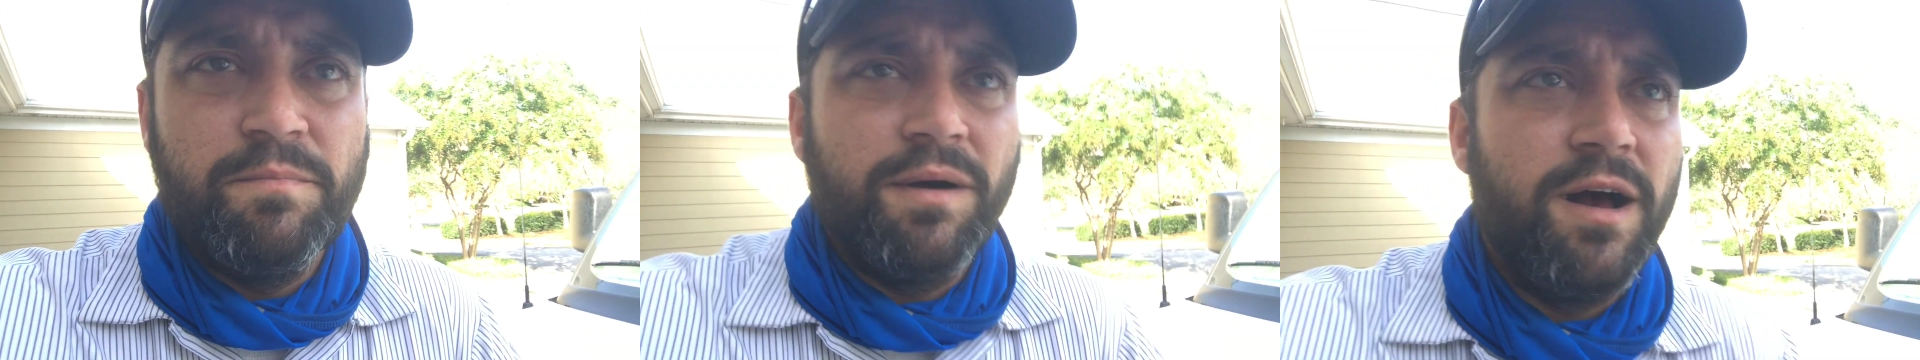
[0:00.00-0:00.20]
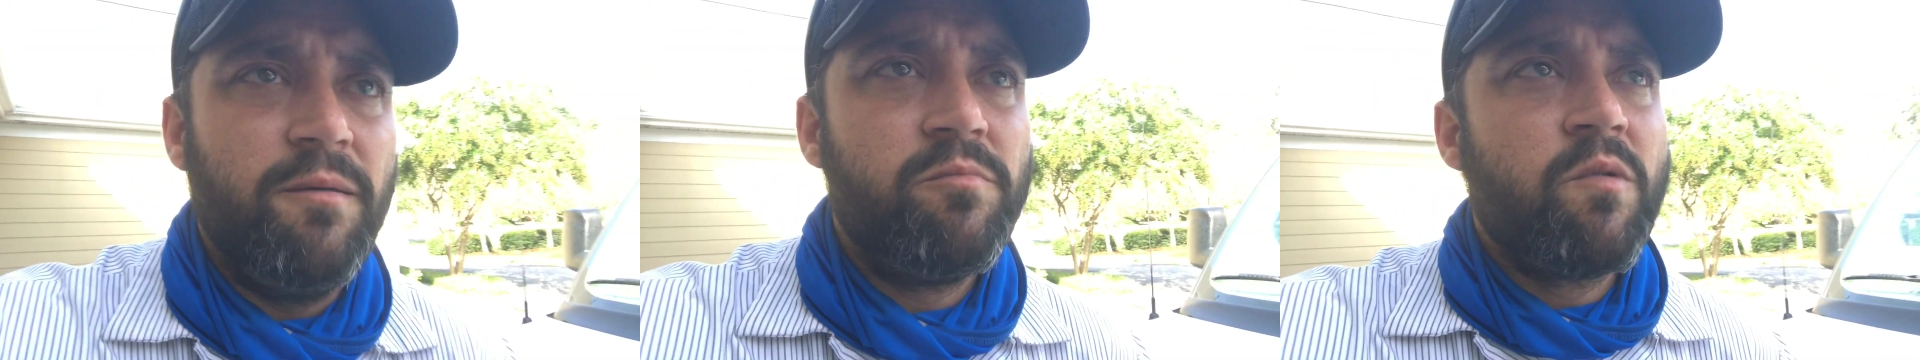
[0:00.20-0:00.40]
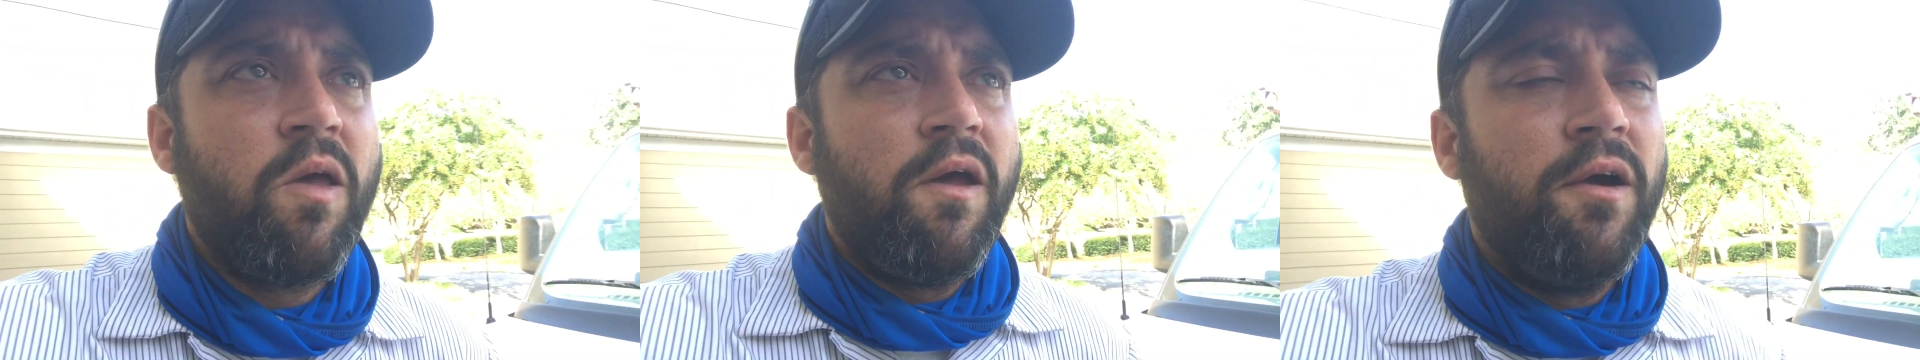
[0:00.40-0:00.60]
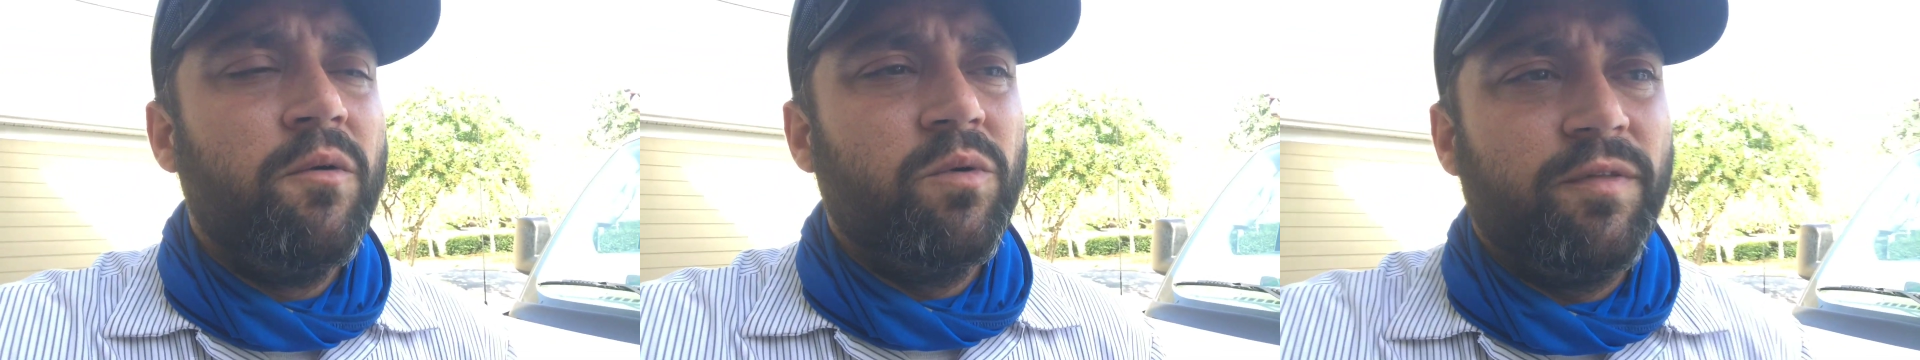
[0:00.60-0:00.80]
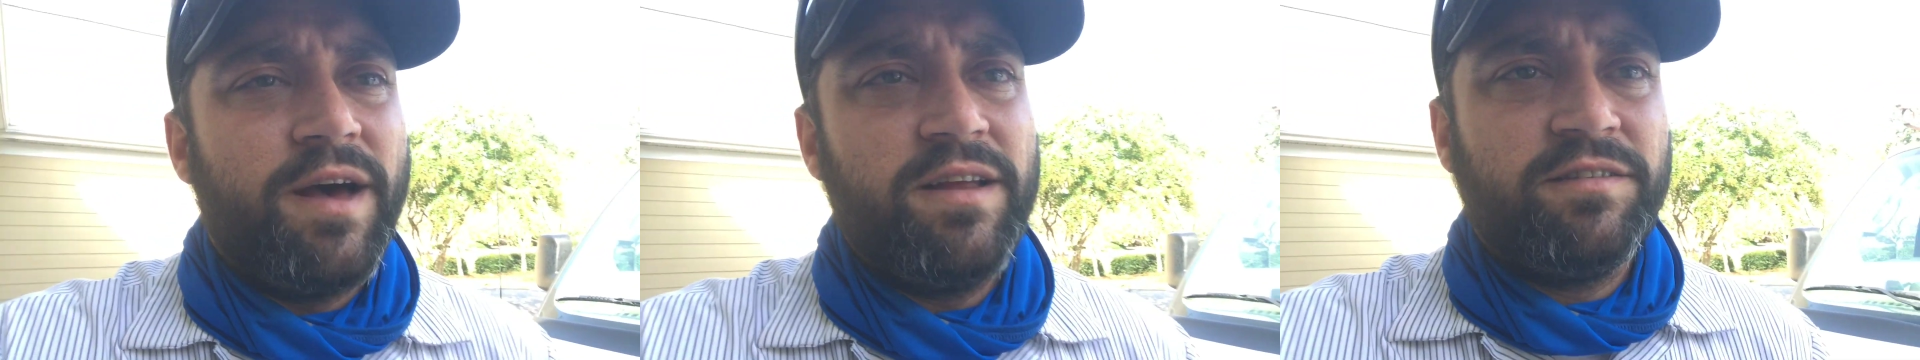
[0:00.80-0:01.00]
But
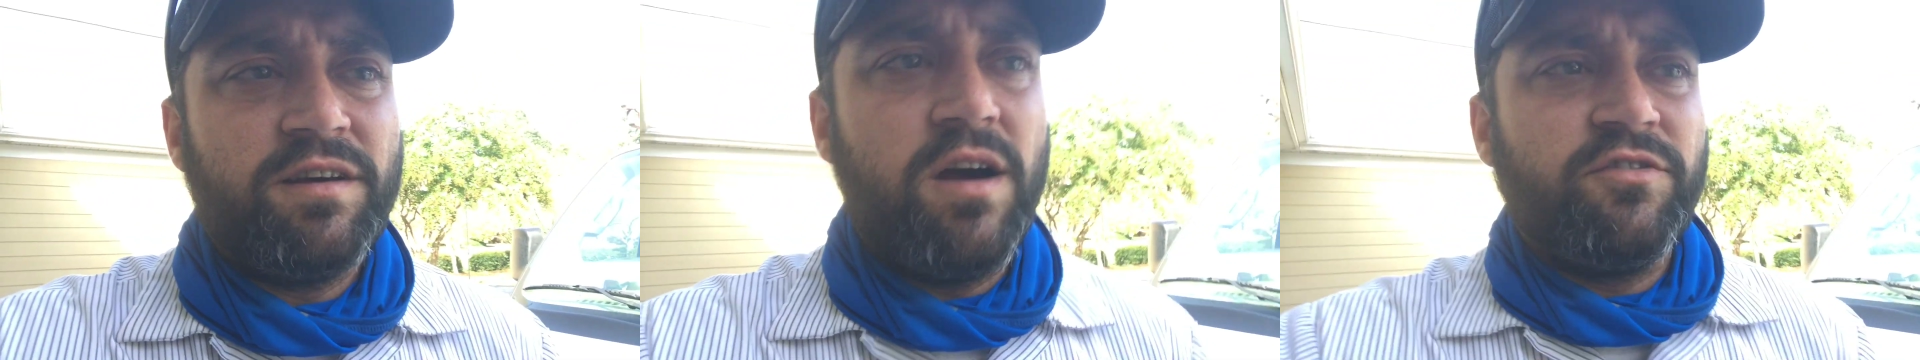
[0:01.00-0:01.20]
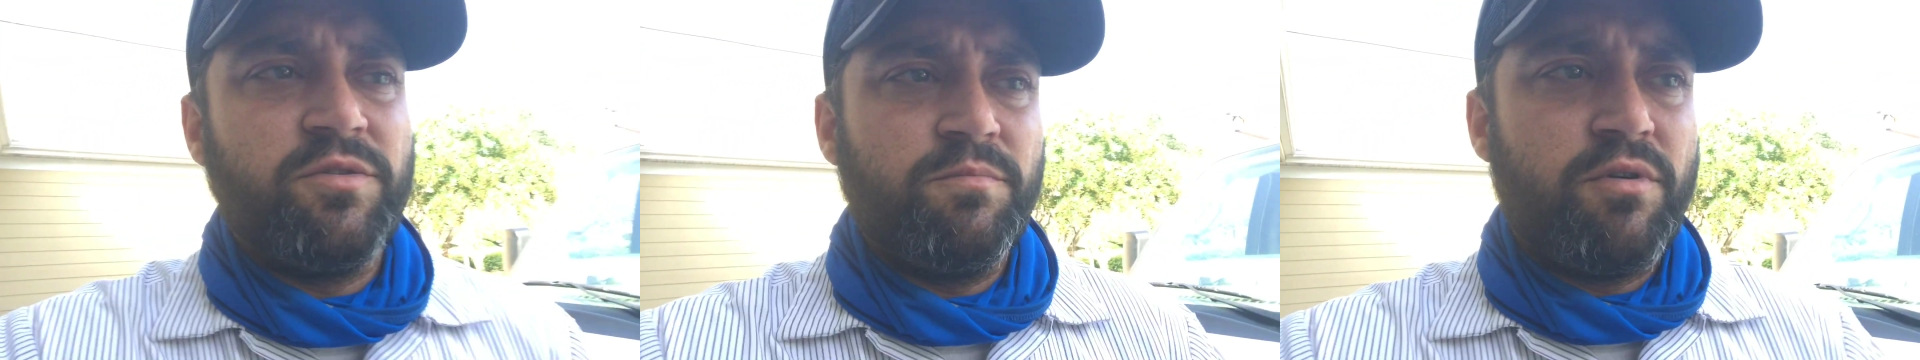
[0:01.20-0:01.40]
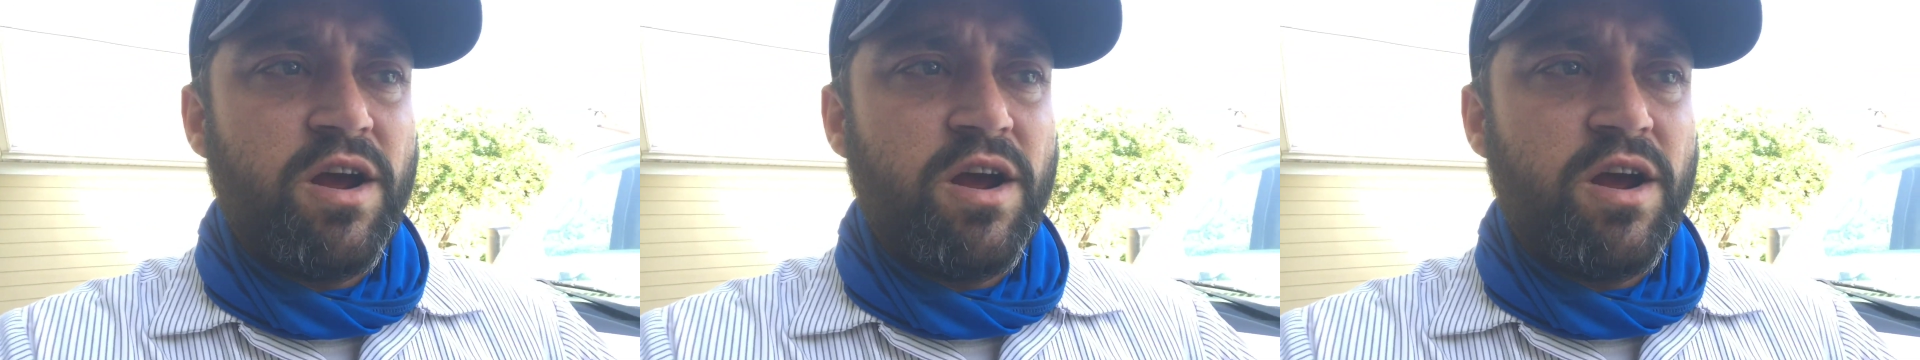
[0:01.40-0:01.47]
with that suction